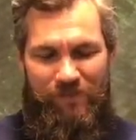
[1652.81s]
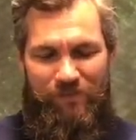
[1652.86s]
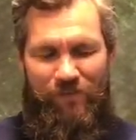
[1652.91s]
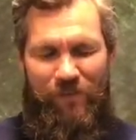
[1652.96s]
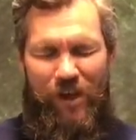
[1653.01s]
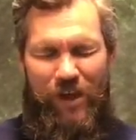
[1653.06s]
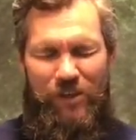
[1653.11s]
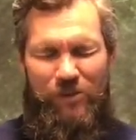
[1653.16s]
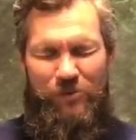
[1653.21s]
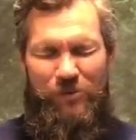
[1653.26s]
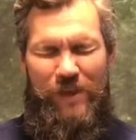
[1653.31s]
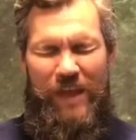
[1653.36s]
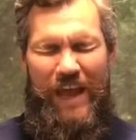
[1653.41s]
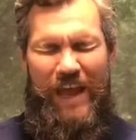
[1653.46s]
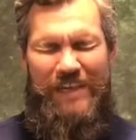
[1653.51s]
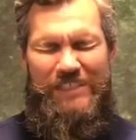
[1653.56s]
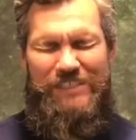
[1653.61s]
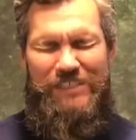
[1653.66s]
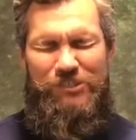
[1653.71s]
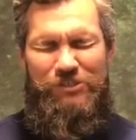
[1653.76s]
Father, we
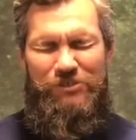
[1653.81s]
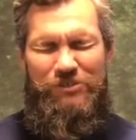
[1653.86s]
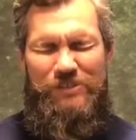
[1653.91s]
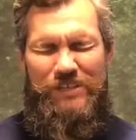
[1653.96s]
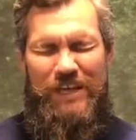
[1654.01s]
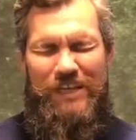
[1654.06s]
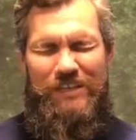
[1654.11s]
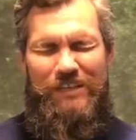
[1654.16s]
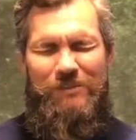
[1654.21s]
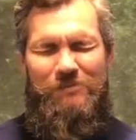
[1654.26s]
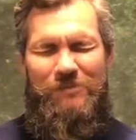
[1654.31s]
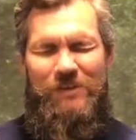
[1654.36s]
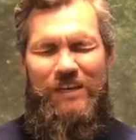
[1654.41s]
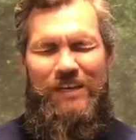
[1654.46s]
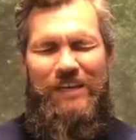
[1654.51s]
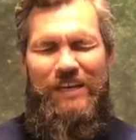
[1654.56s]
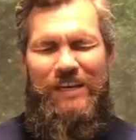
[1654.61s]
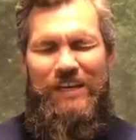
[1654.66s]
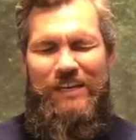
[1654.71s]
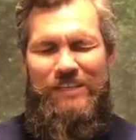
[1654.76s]
ask that you take them
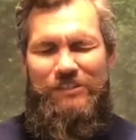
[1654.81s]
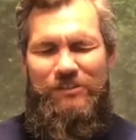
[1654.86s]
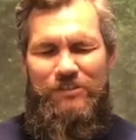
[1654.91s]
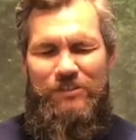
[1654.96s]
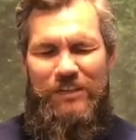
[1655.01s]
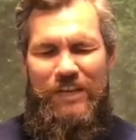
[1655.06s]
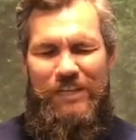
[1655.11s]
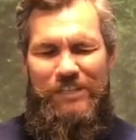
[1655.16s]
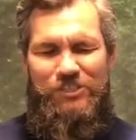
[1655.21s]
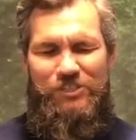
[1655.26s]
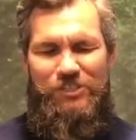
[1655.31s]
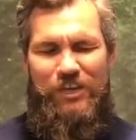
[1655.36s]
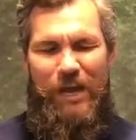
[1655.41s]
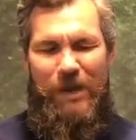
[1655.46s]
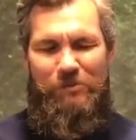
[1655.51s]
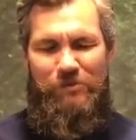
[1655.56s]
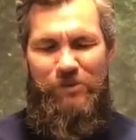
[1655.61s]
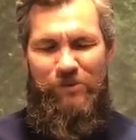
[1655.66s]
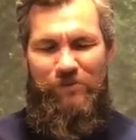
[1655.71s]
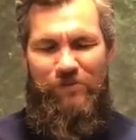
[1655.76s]
into the next
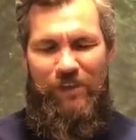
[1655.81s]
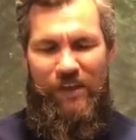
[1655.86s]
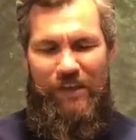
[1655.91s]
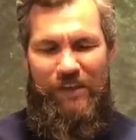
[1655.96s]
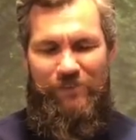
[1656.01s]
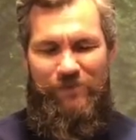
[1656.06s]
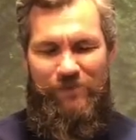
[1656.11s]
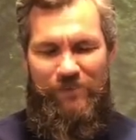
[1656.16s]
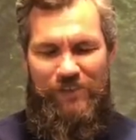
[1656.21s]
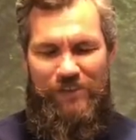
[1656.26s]
chapter of life,